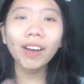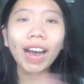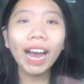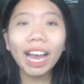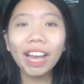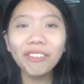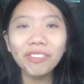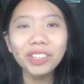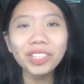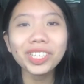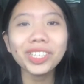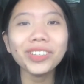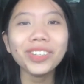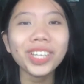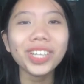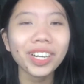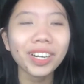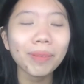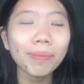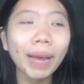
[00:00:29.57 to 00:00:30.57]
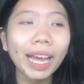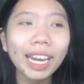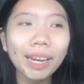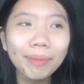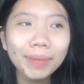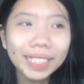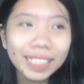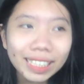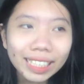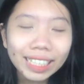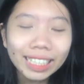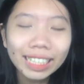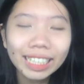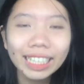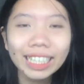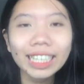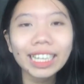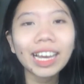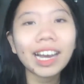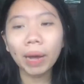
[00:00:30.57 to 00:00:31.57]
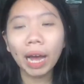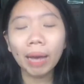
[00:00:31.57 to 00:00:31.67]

Hi, if you're new here, my name is Syndey.